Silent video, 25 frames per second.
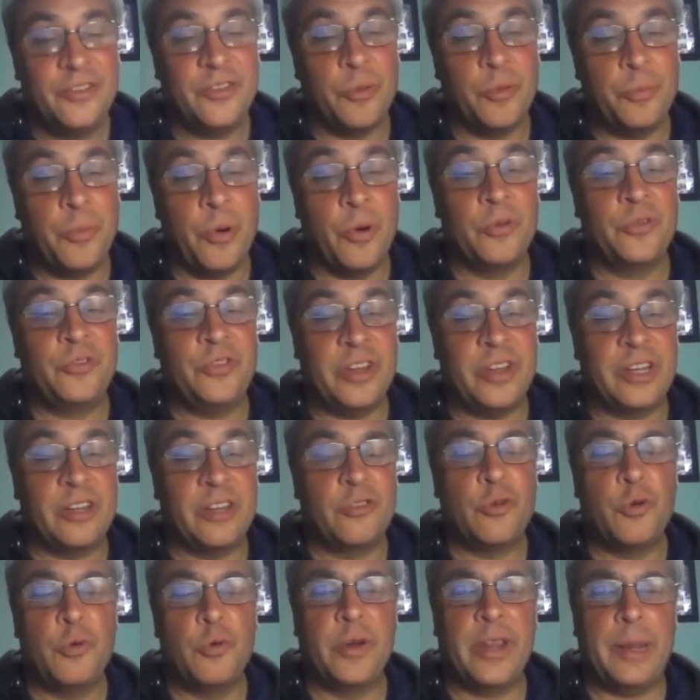so Bone
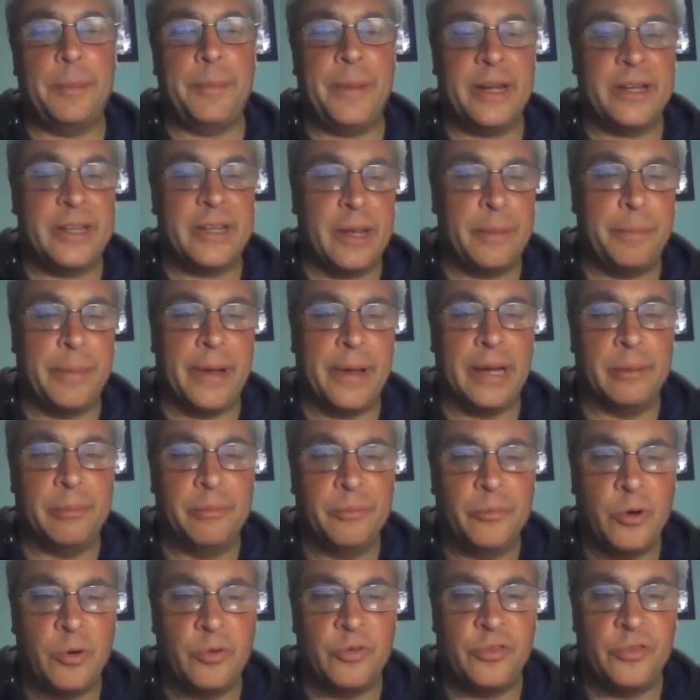Sickness, who were they picked up by?
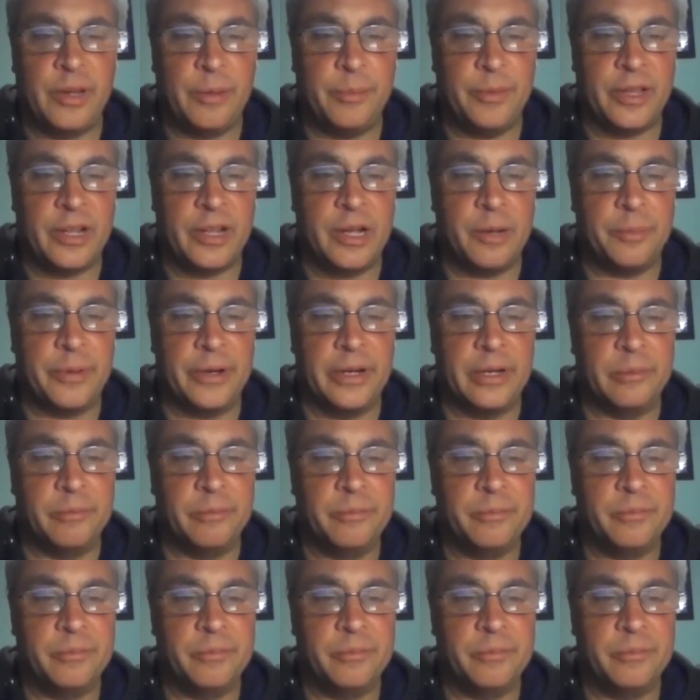What was the name of the company? Uh,